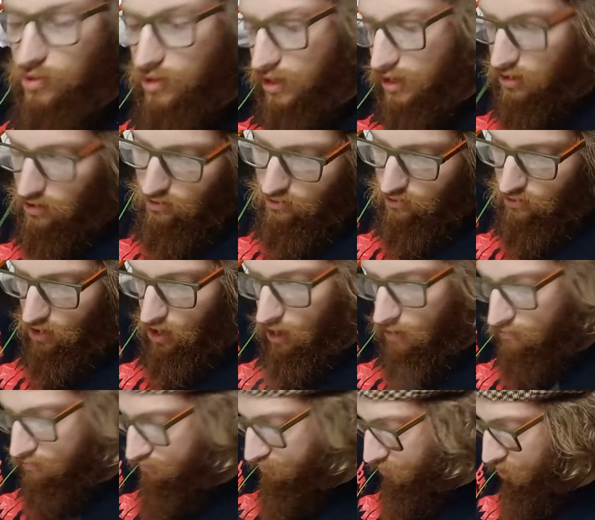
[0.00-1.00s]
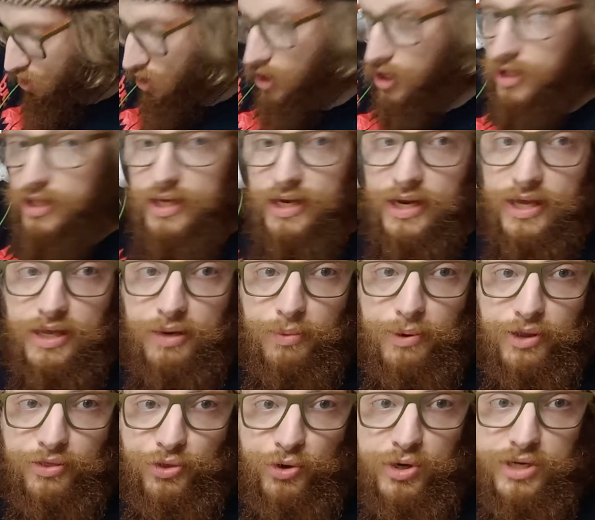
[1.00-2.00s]
I'm gonna clean it in
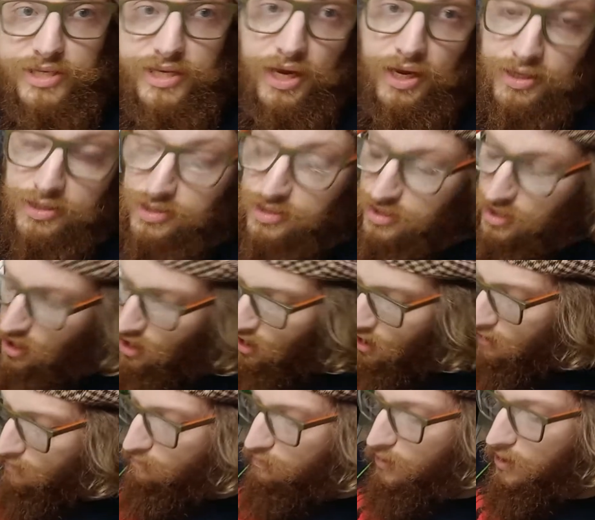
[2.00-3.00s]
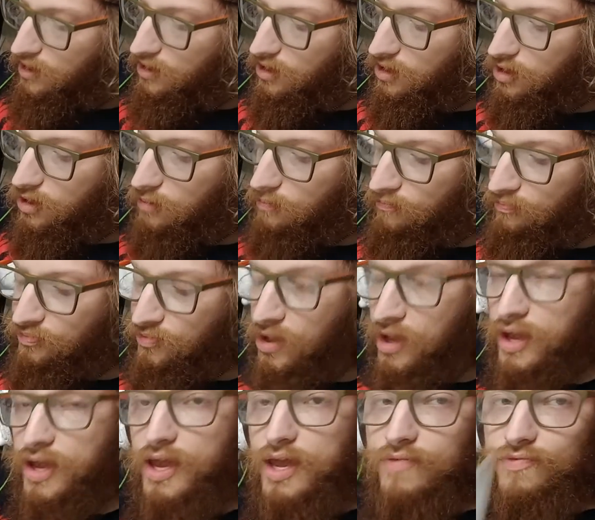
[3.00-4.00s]
about 30 seconds. But
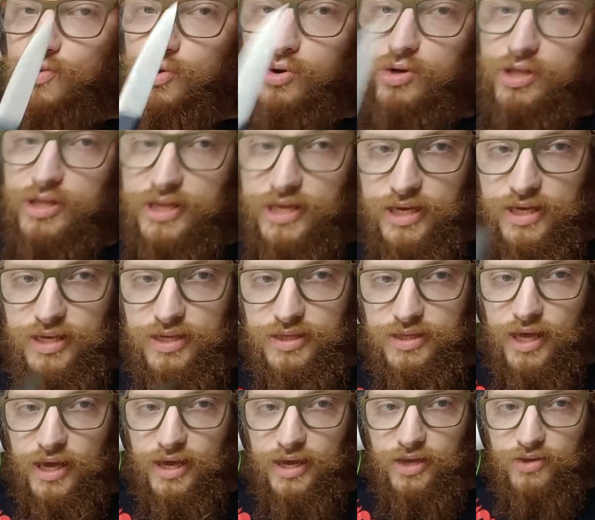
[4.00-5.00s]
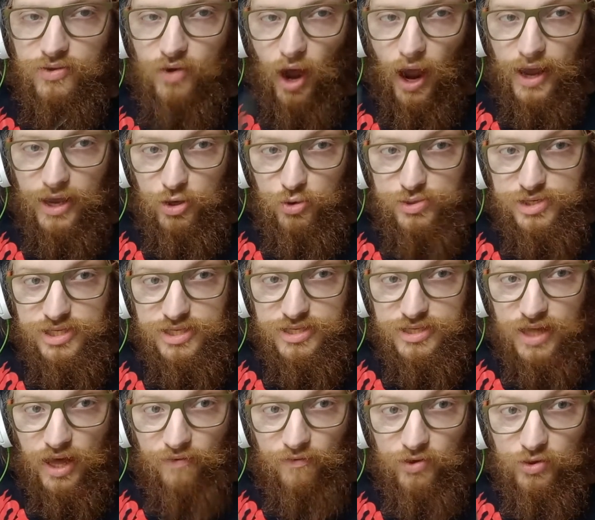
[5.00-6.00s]
if you clean, like I use this
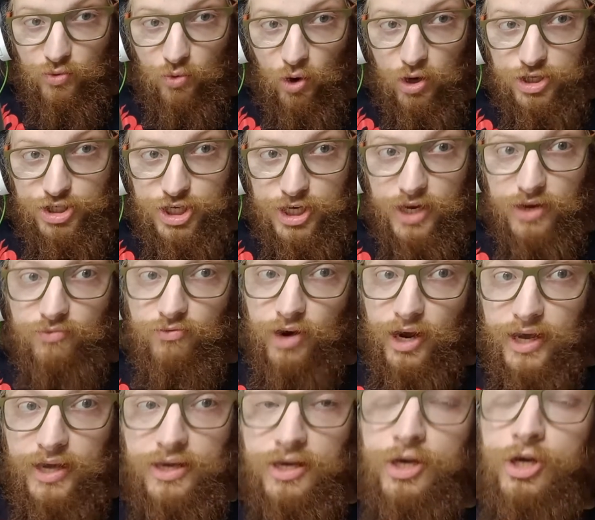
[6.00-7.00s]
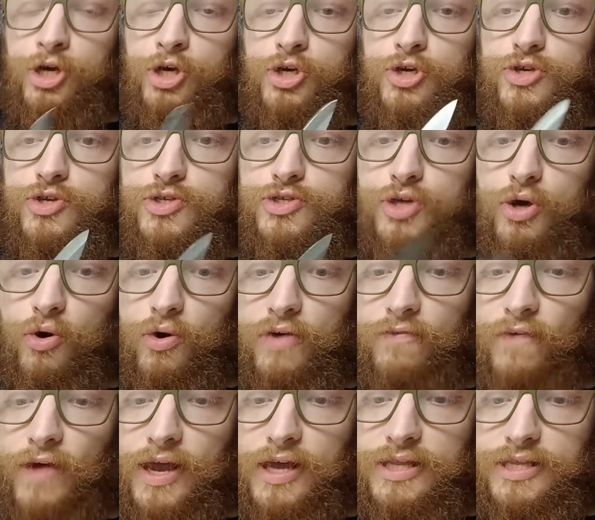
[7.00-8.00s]
knife on the raw chicken, right? So if
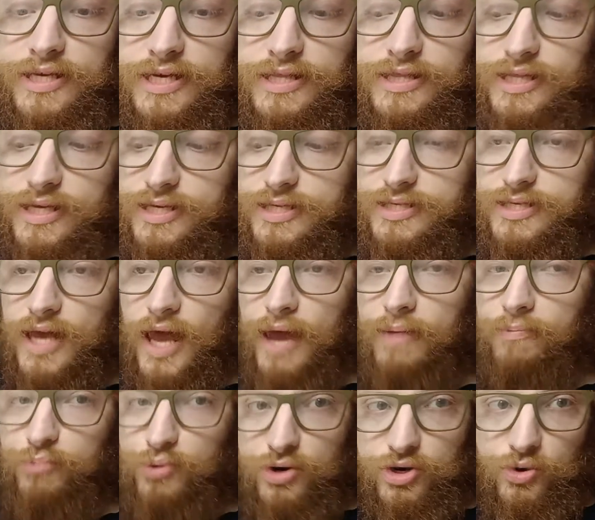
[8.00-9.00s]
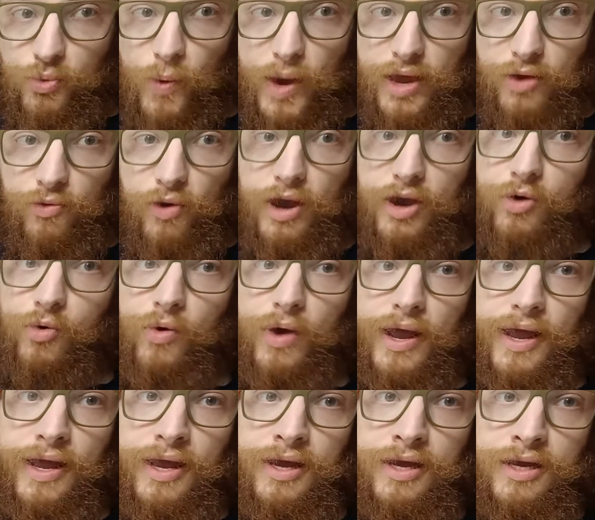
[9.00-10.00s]
I clean this and put it away right
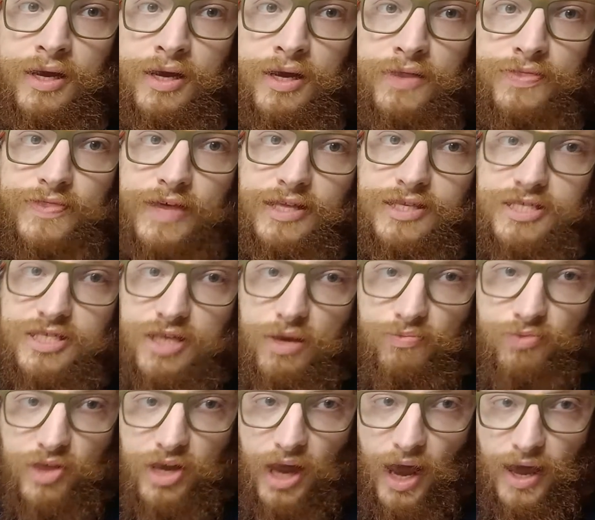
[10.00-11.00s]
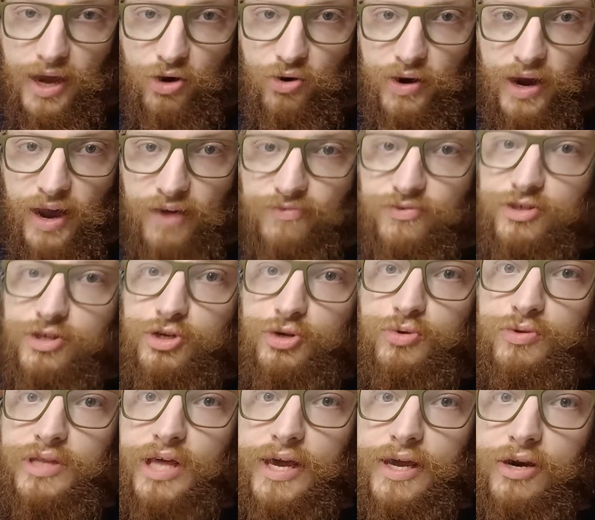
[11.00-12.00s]
away, that's something I don't have to do
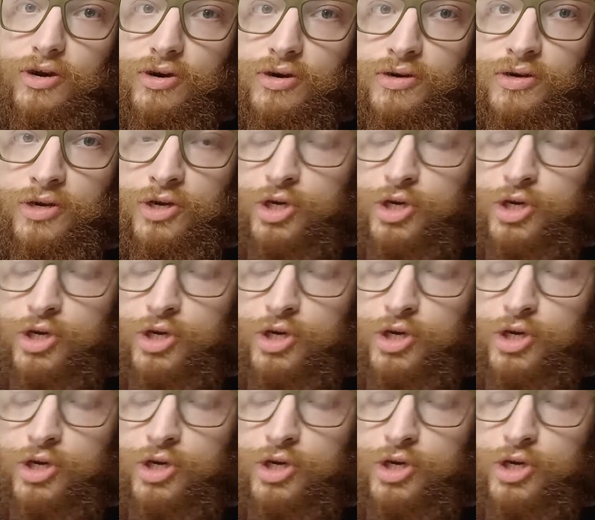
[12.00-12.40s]
later.